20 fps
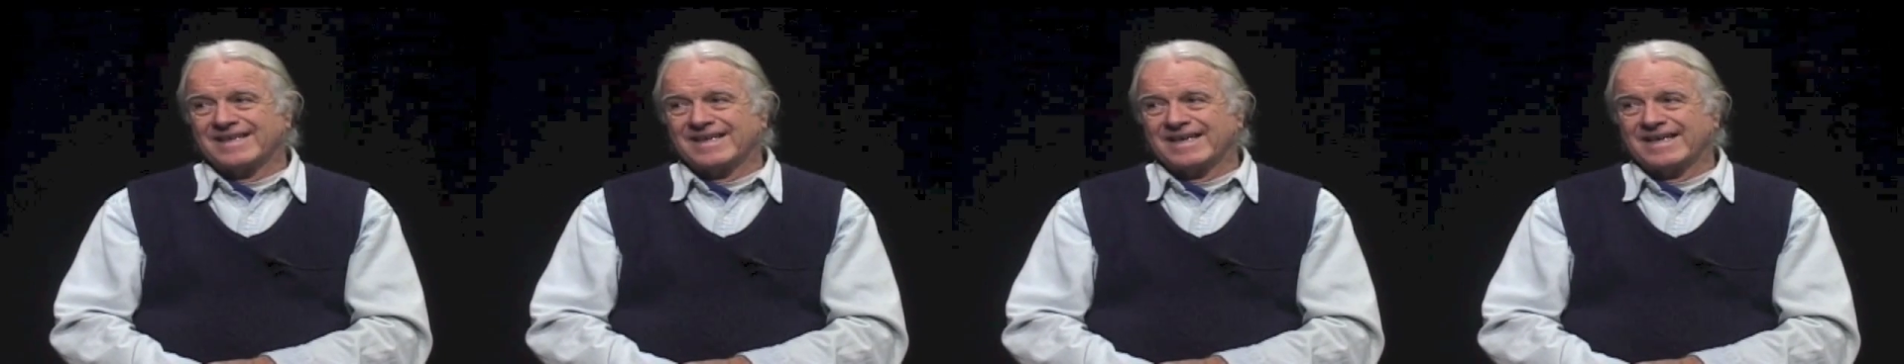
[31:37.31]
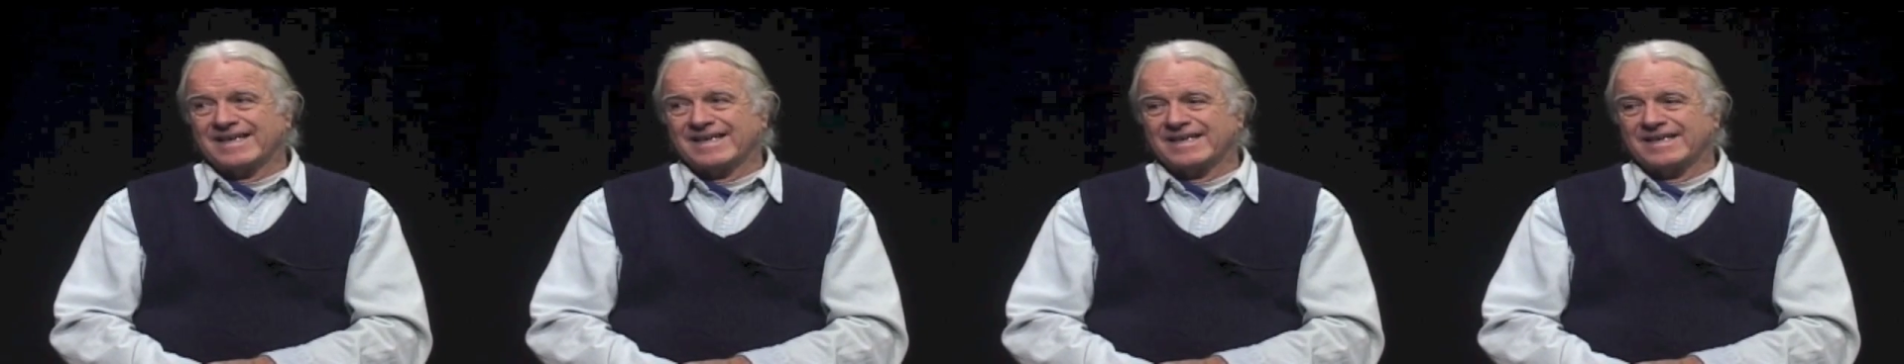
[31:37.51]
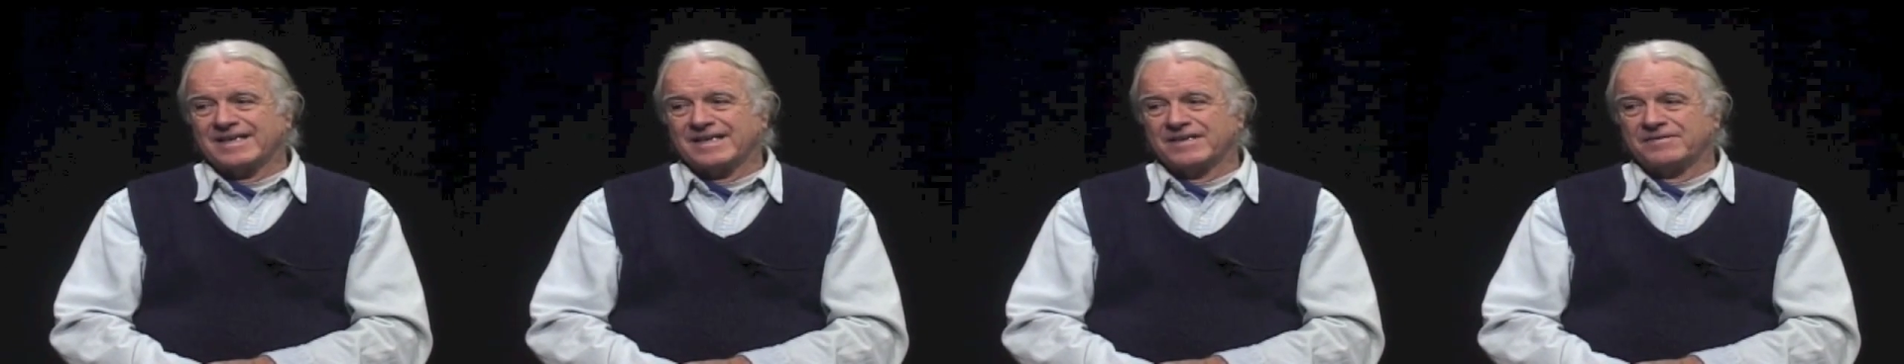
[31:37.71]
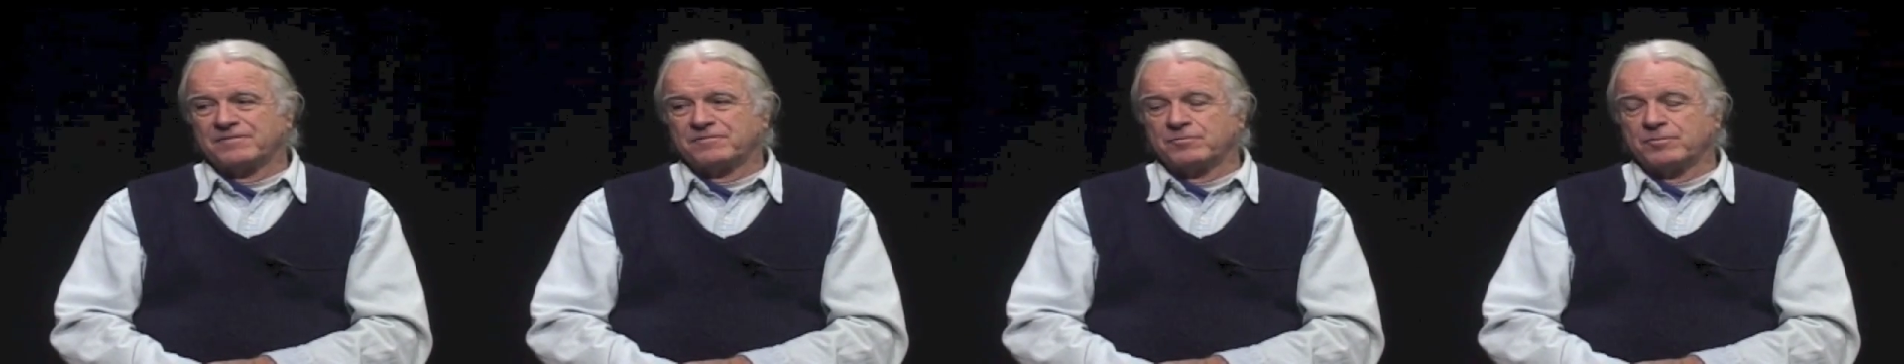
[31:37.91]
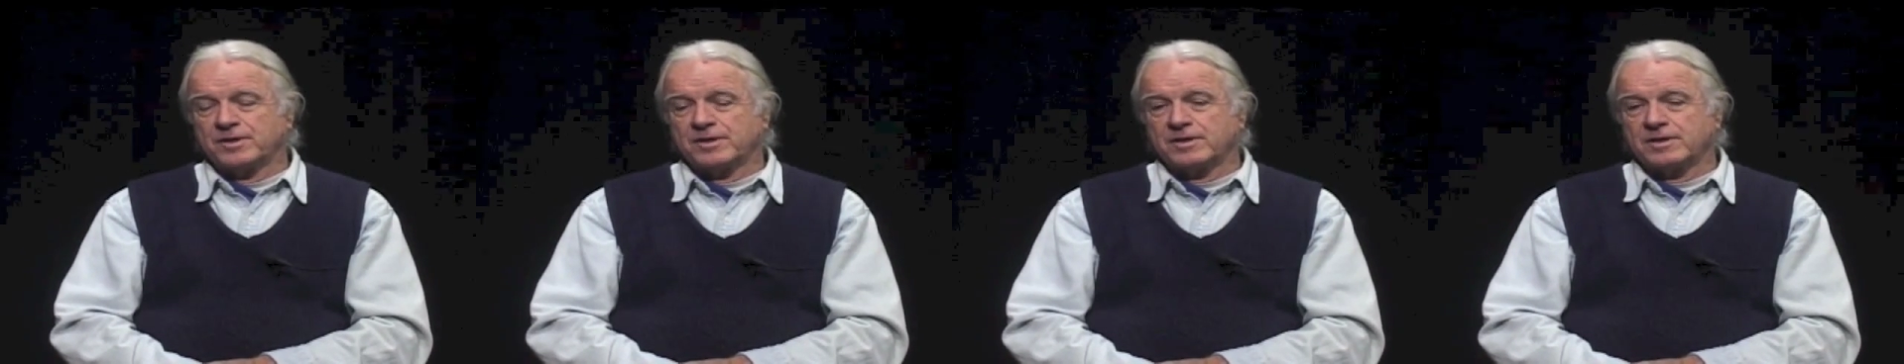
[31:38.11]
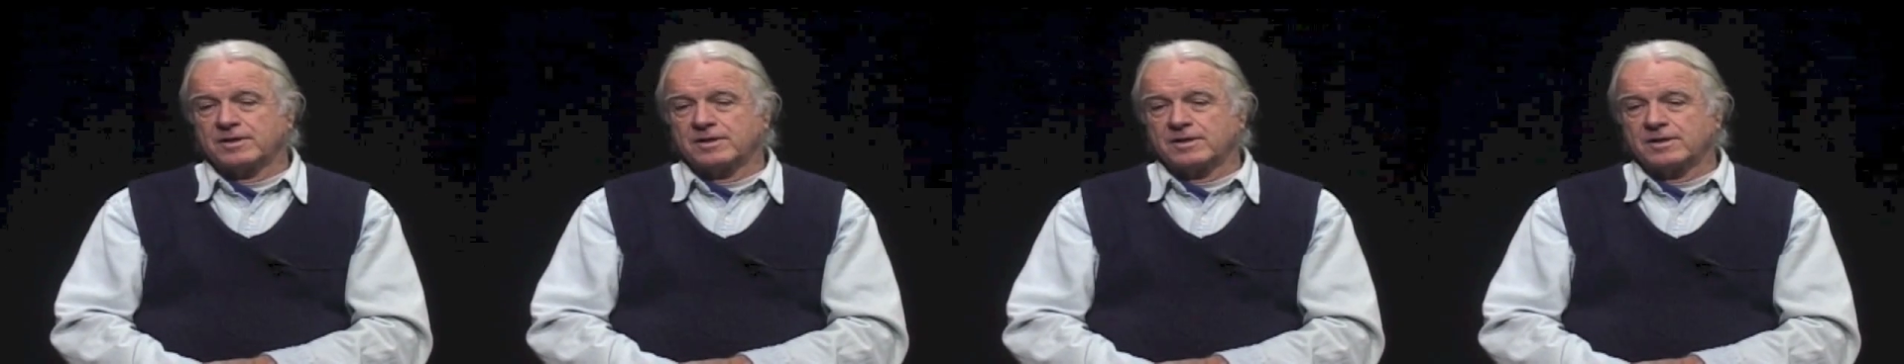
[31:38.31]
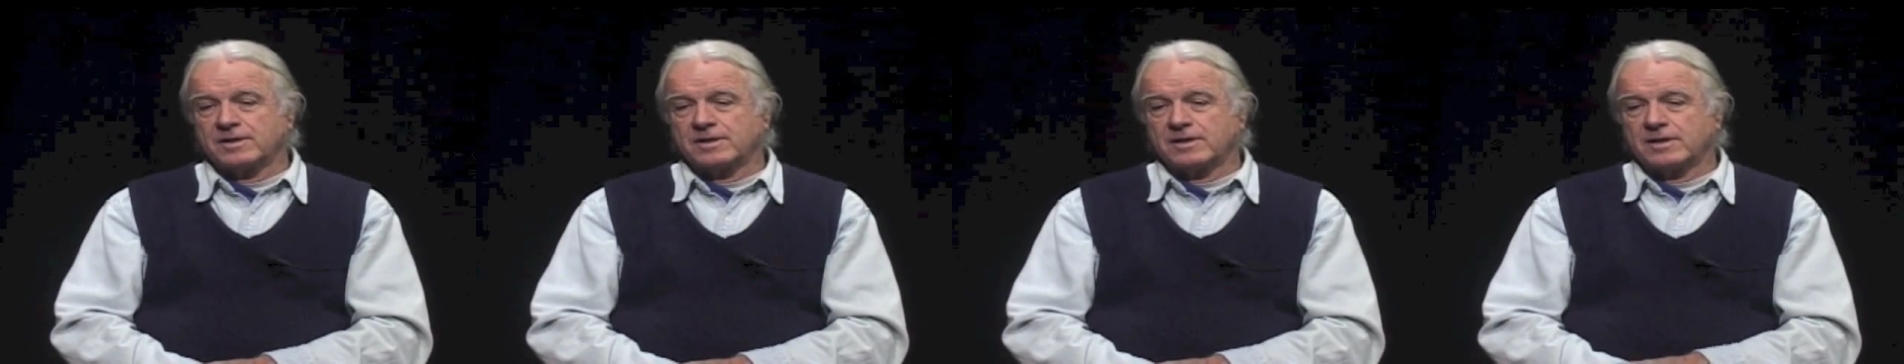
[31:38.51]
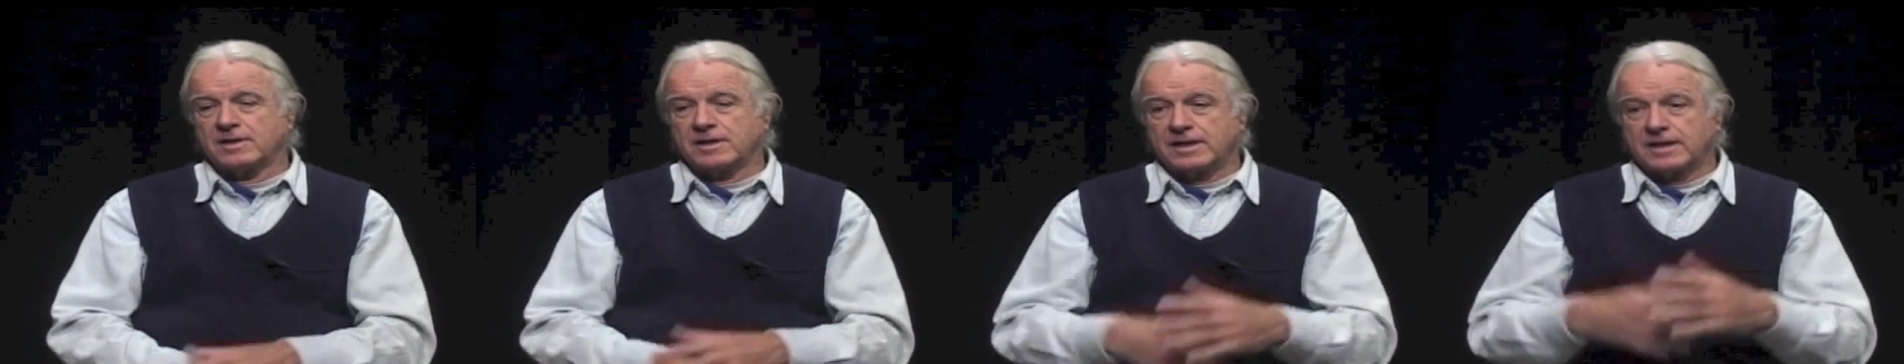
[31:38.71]
if one
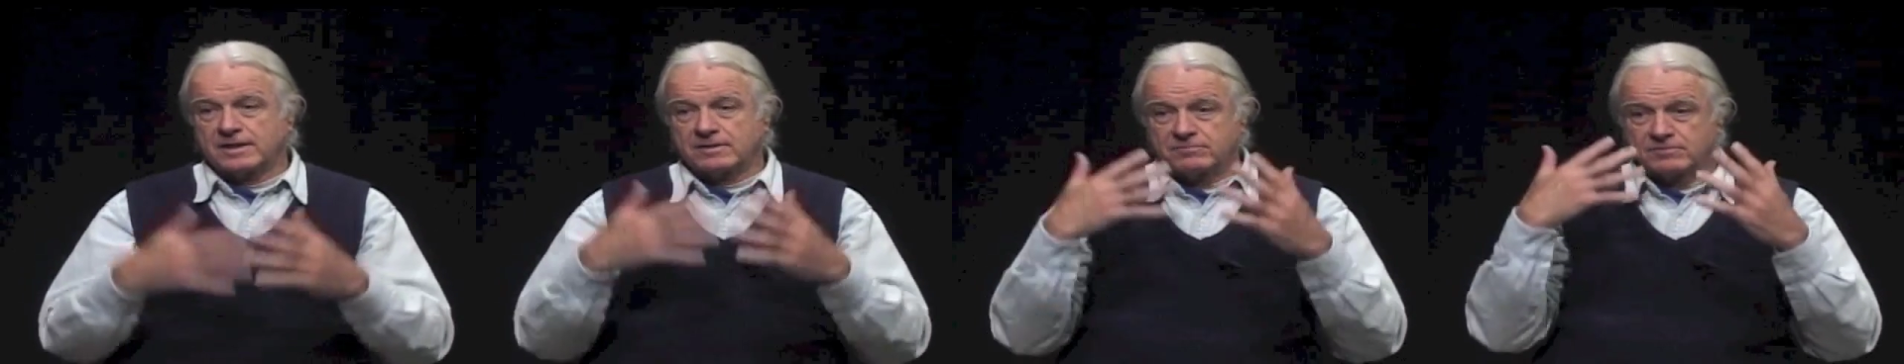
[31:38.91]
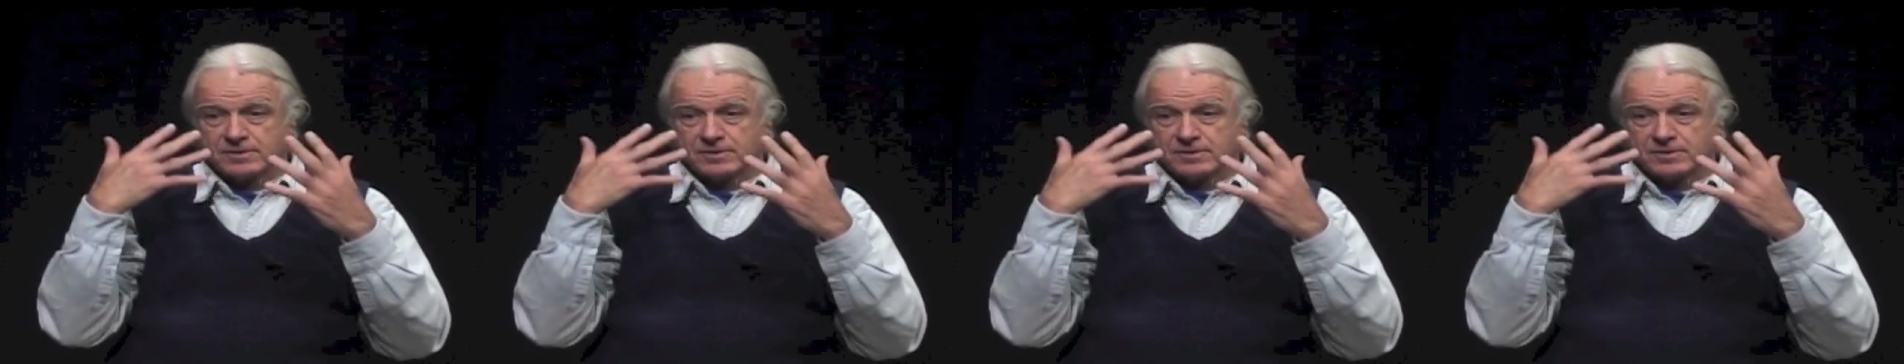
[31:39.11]
allowed